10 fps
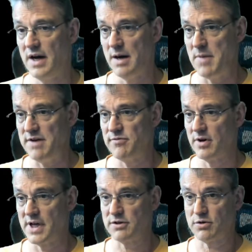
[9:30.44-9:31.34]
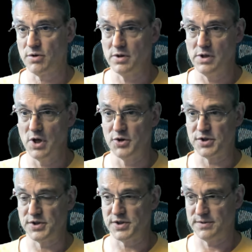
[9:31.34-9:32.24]
made for electrical
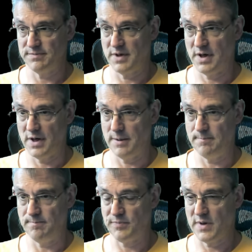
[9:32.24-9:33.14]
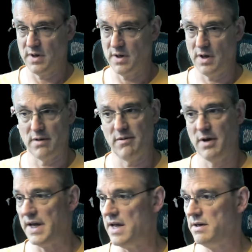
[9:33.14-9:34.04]
enclosures. Um,
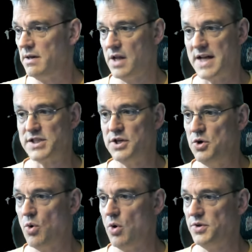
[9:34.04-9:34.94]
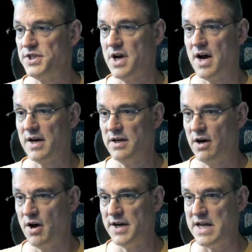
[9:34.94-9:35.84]
again, lots of new old stock
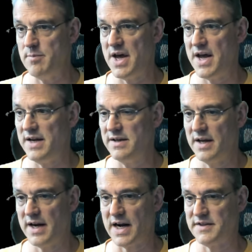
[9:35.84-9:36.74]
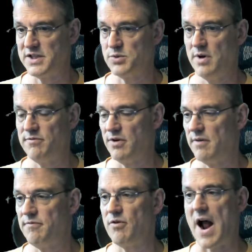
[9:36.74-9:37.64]
on eBay, and I got this one for
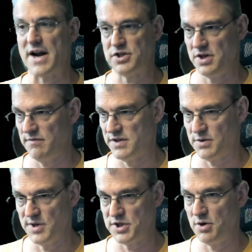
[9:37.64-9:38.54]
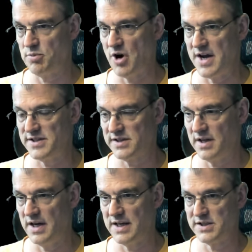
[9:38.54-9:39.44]
a fraction of its original price.
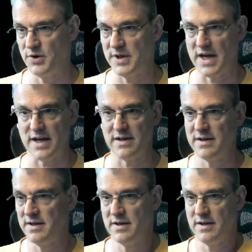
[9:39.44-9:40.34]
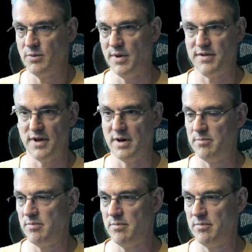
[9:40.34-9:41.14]
so again, with uh,